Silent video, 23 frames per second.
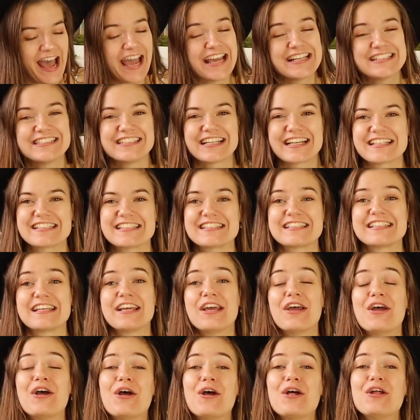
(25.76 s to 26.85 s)
I just
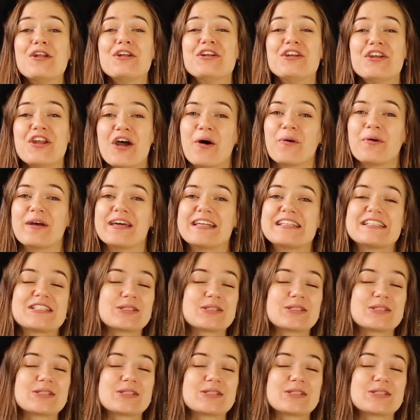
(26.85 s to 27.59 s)
know it.